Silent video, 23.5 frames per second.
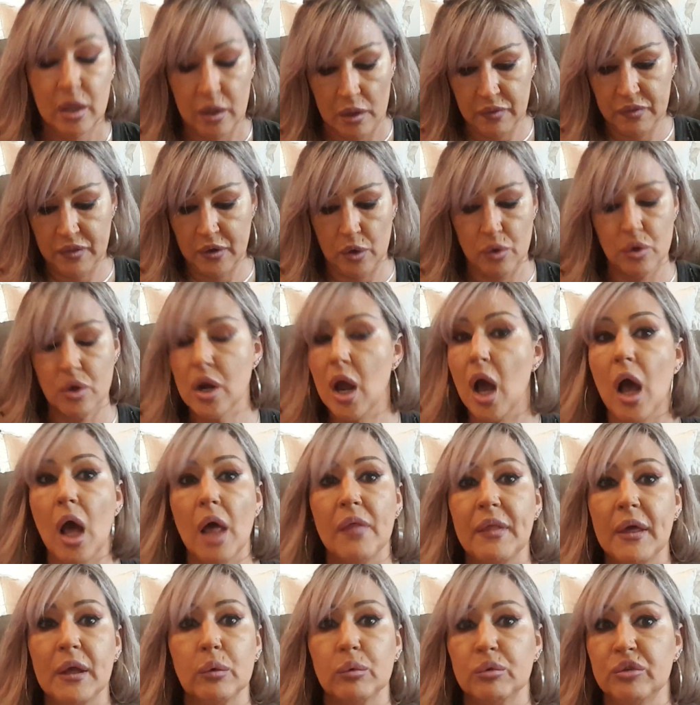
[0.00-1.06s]
They
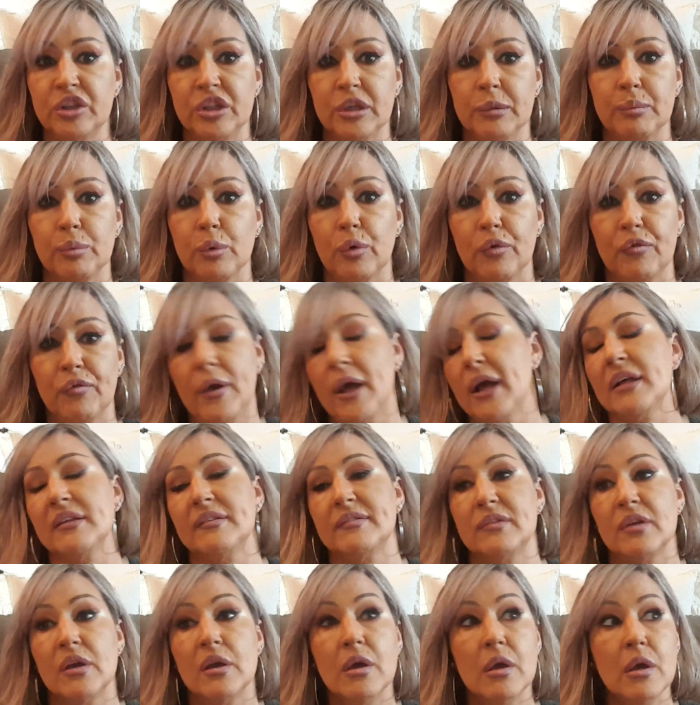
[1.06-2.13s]
don't ship real fast.